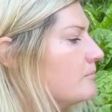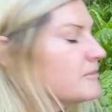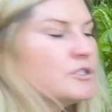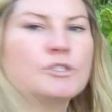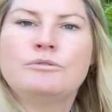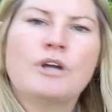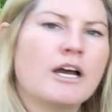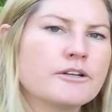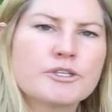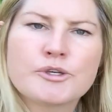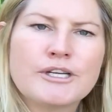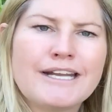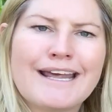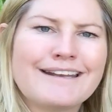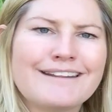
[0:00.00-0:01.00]
Do not
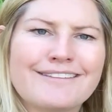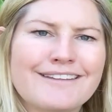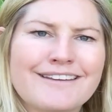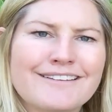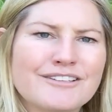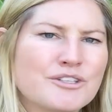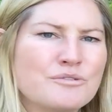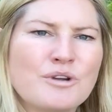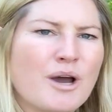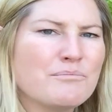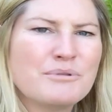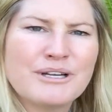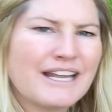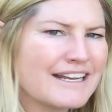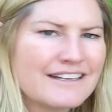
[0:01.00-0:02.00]
treat anything. Do not
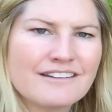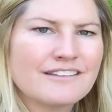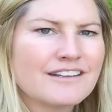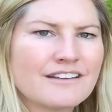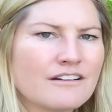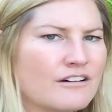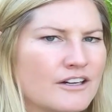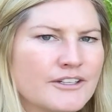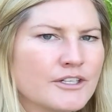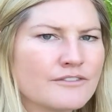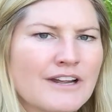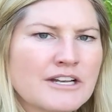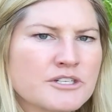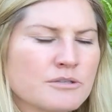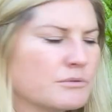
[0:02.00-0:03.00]
put anything on your
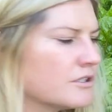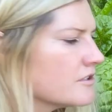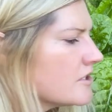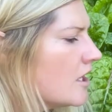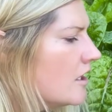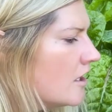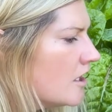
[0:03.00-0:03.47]
vegetables.